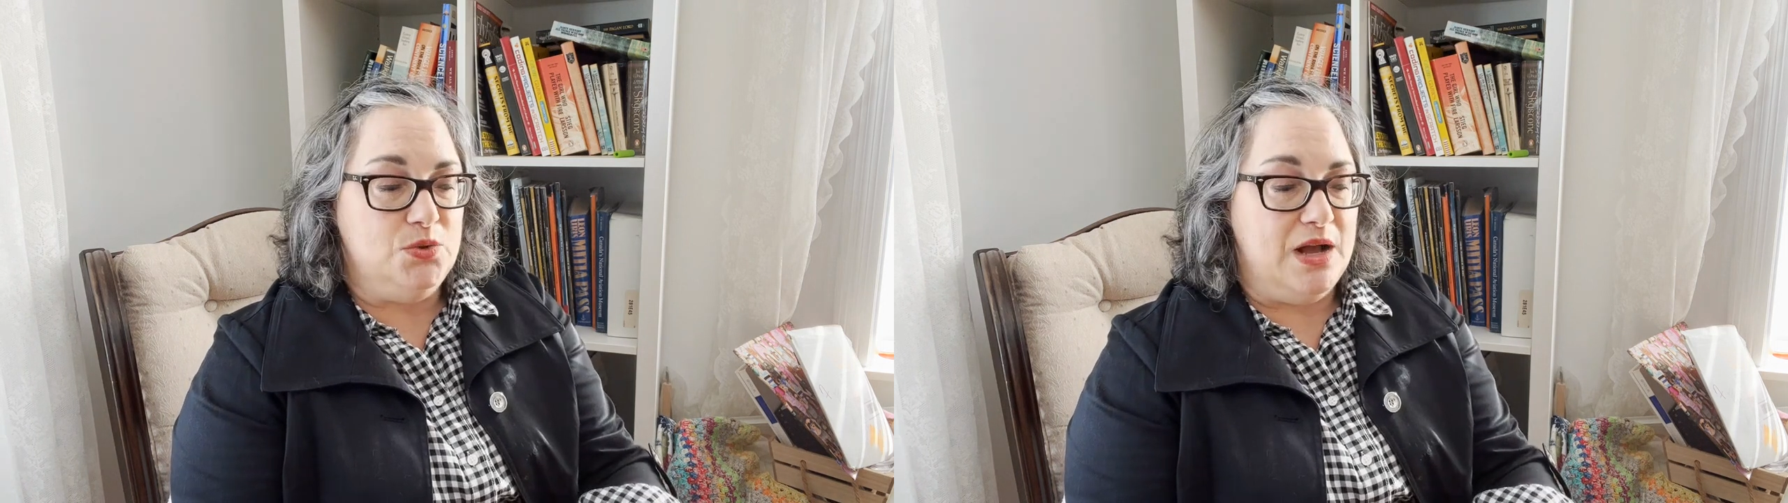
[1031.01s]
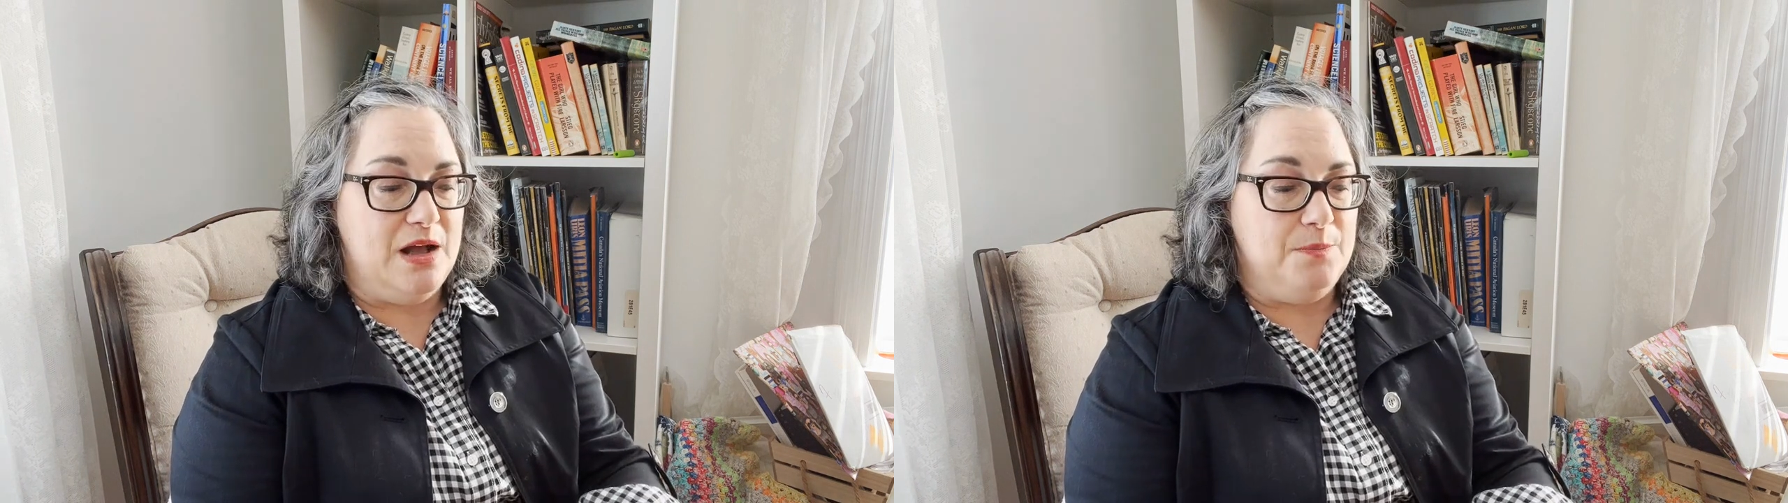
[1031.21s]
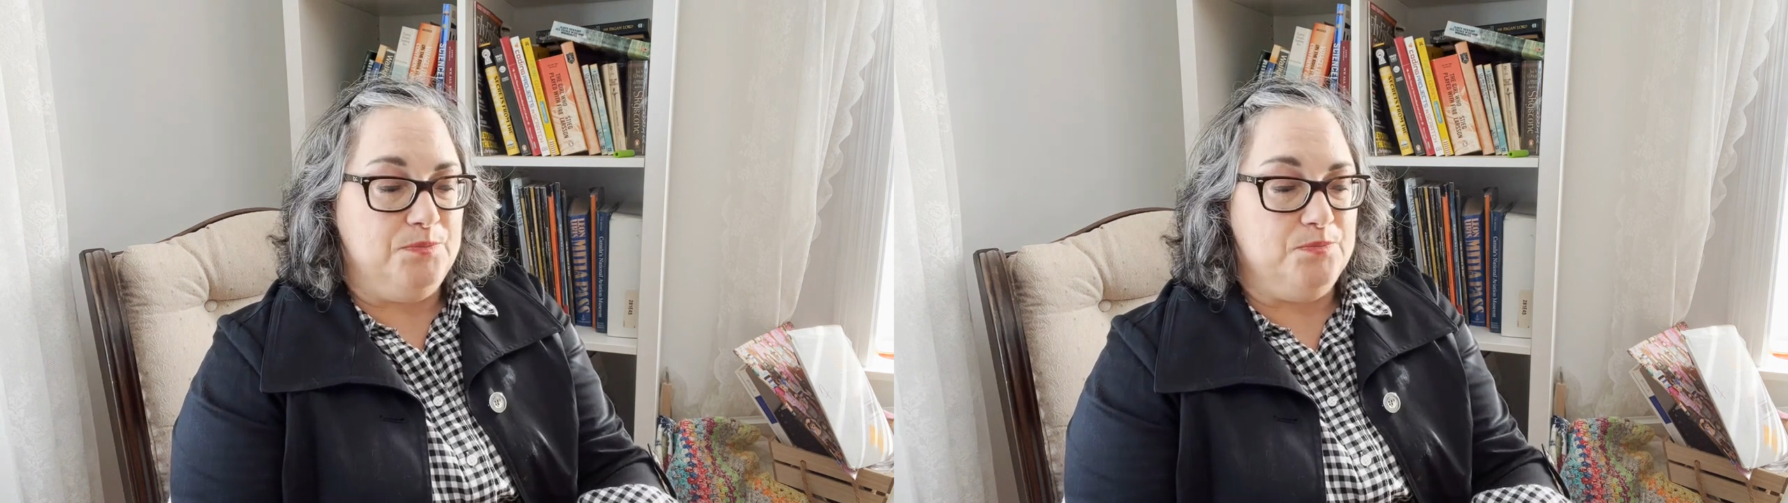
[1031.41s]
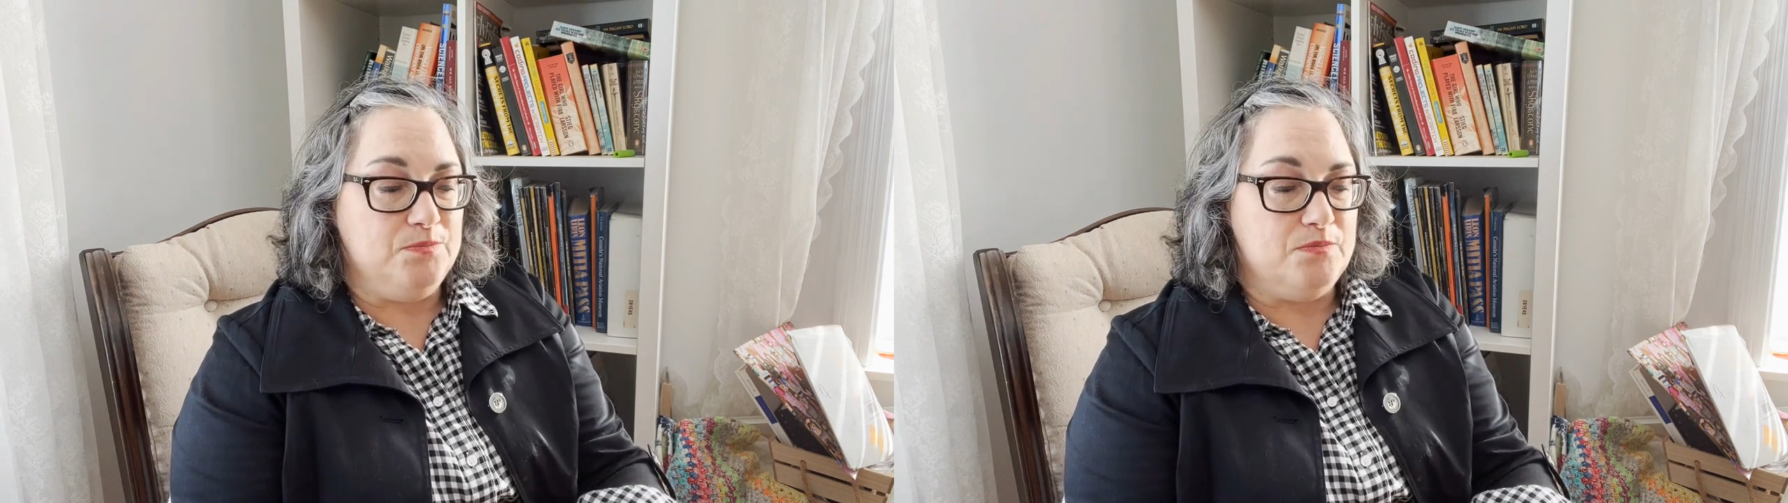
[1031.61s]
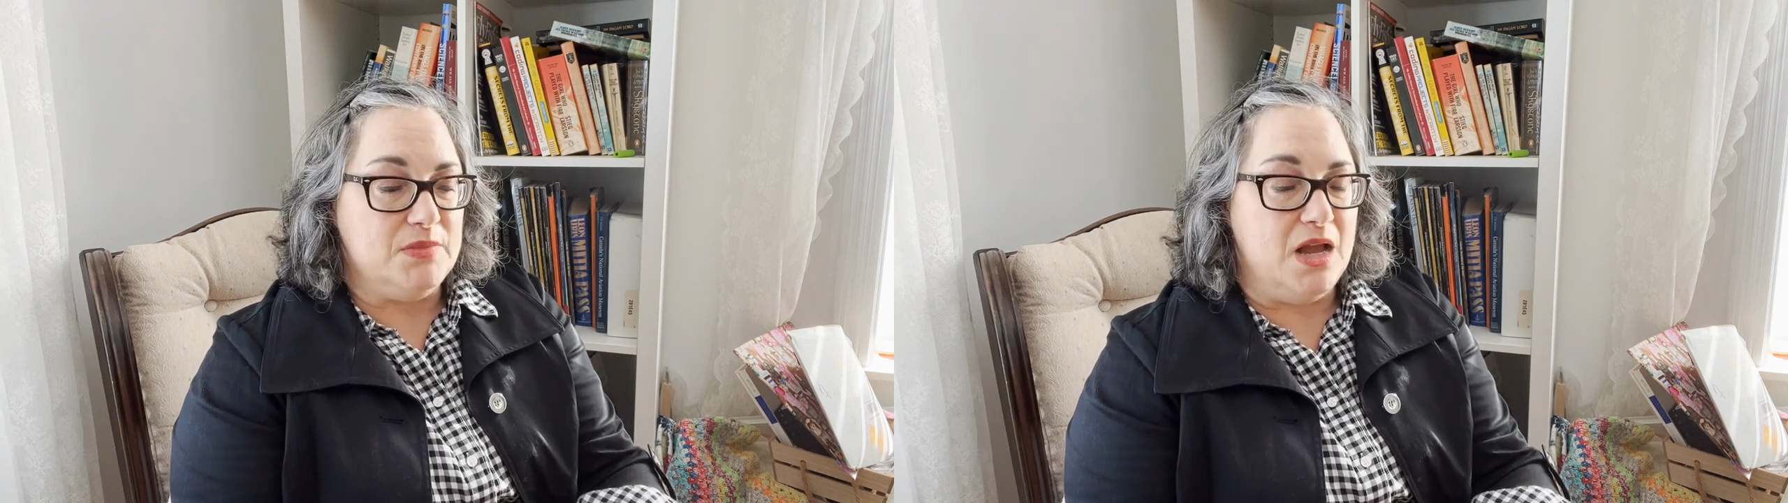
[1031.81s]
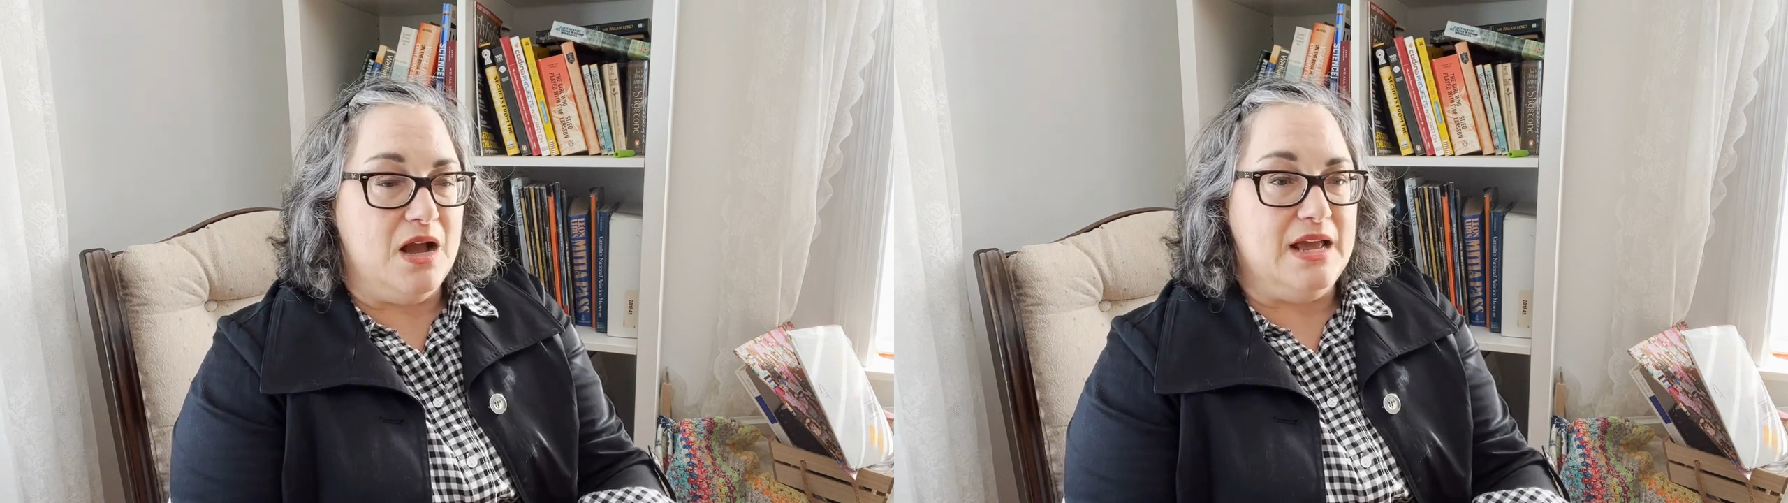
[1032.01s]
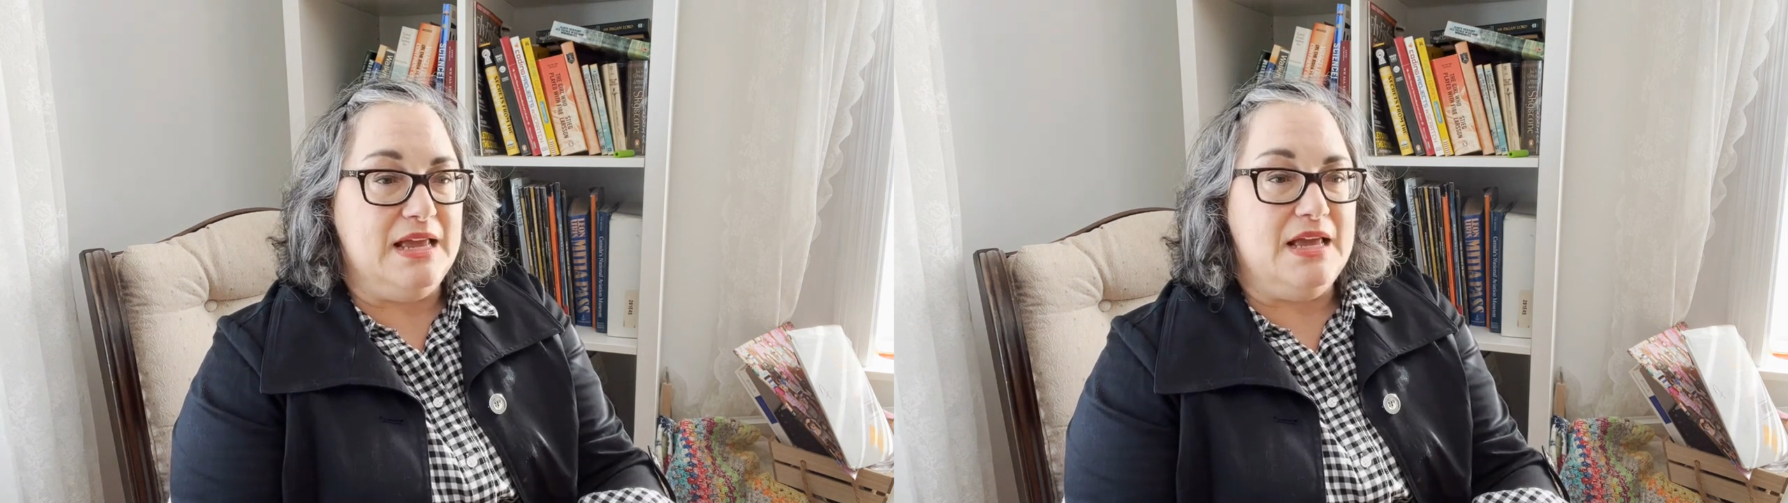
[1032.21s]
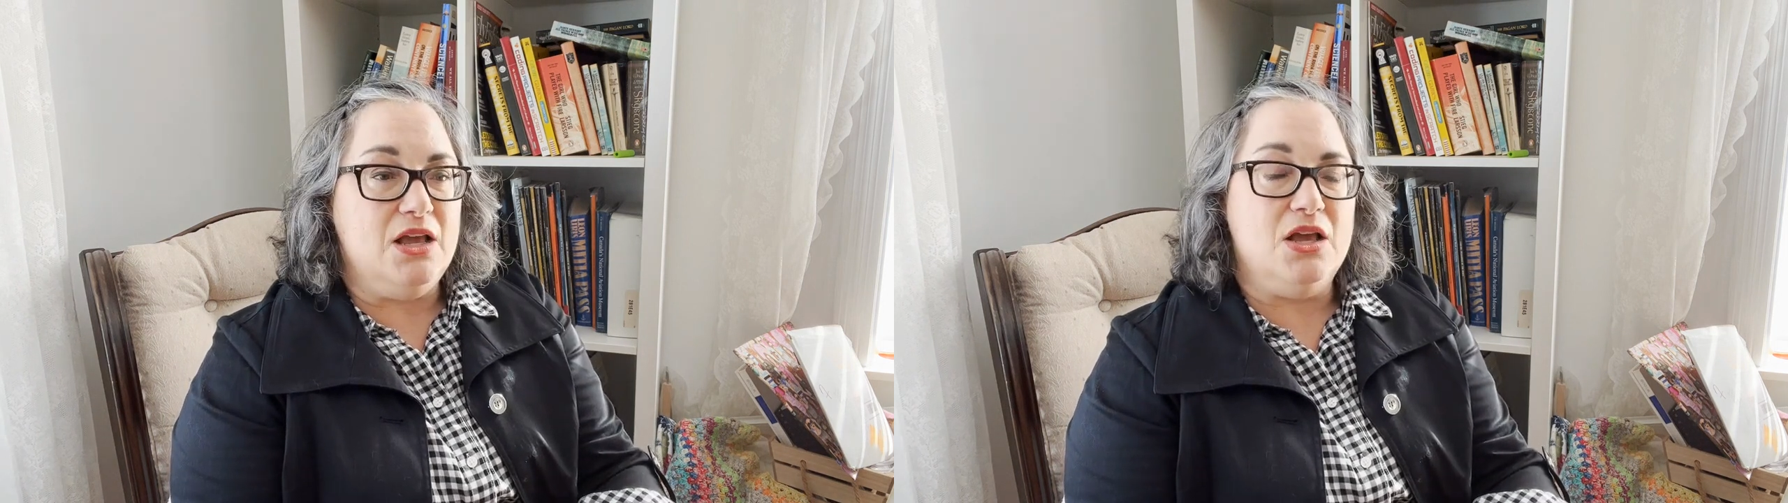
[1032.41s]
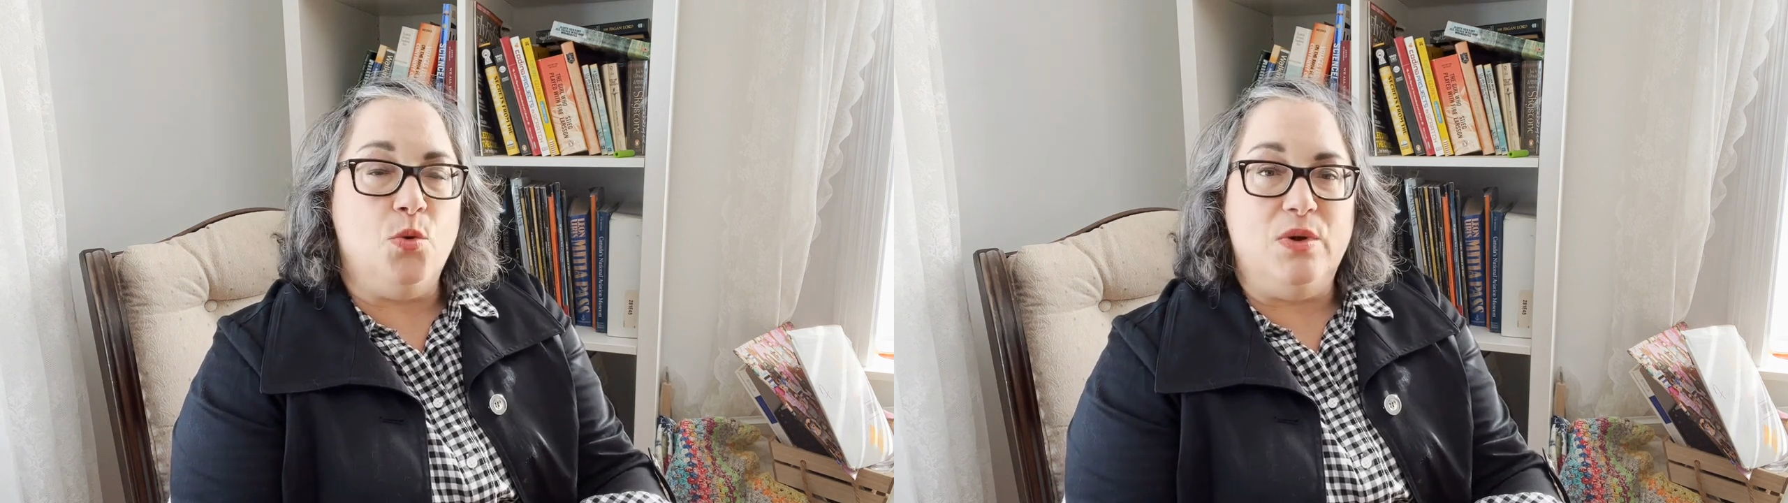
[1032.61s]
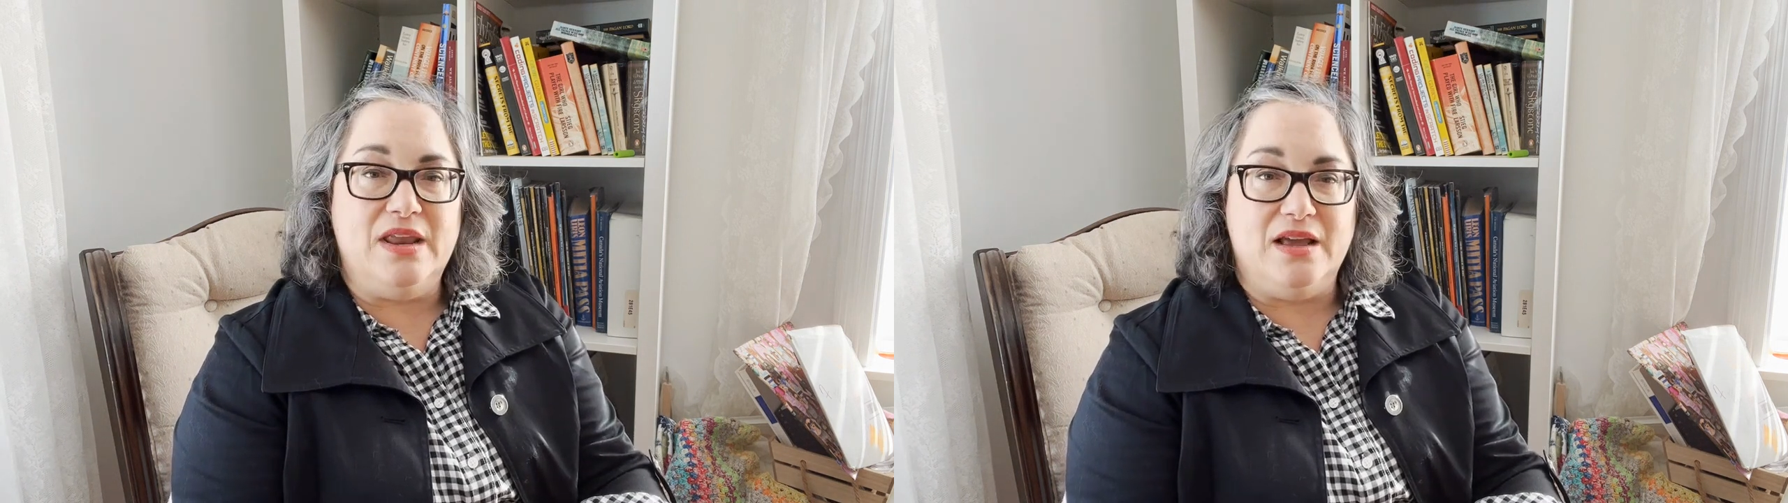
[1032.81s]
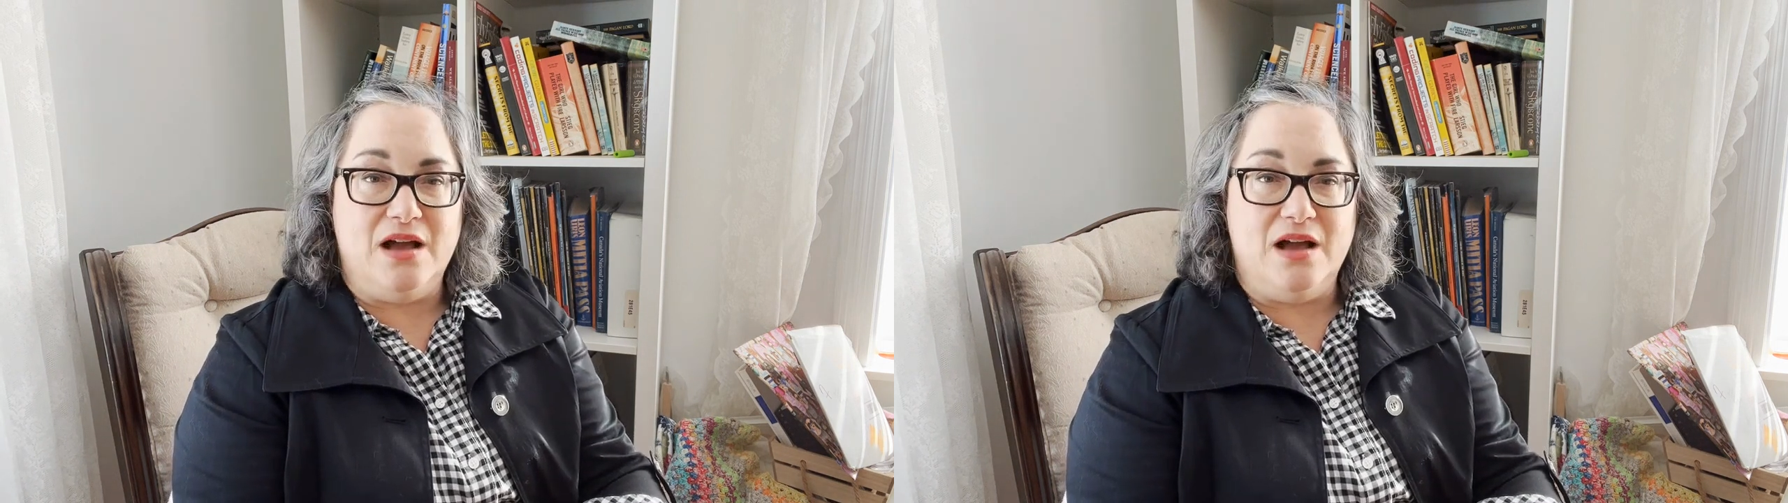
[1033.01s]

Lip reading: when I